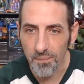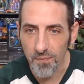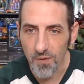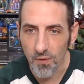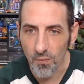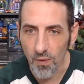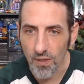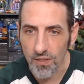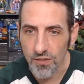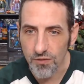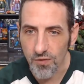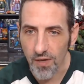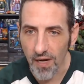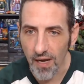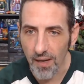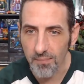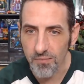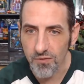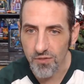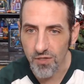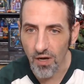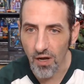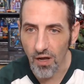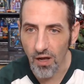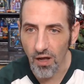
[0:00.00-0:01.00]
What trap
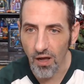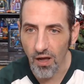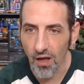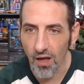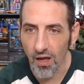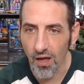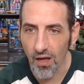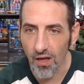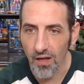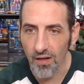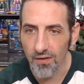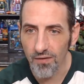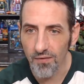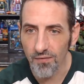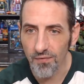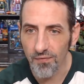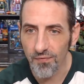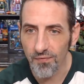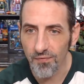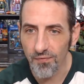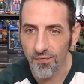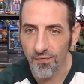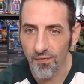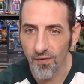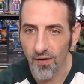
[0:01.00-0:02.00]
jaw on the
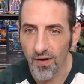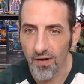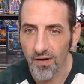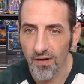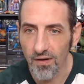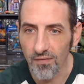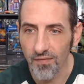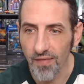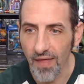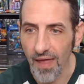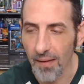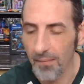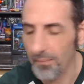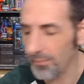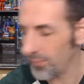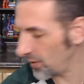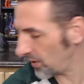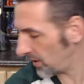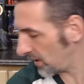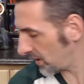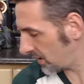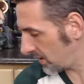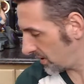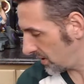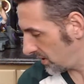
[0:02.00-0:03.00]
front of that
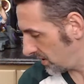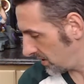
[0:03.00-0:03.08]
book?